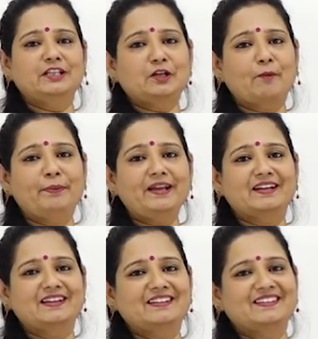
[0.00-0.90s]
the
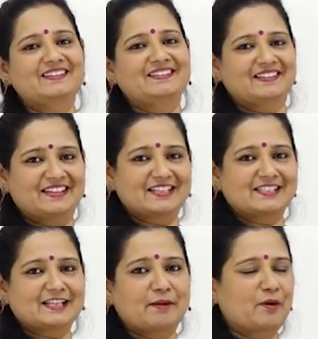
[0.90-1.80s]
topic.
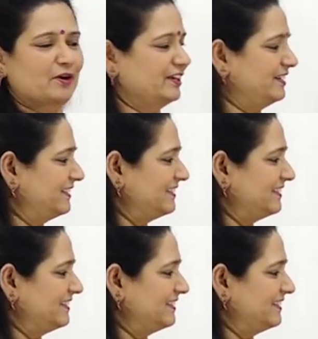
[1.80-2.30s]
Yes, come on.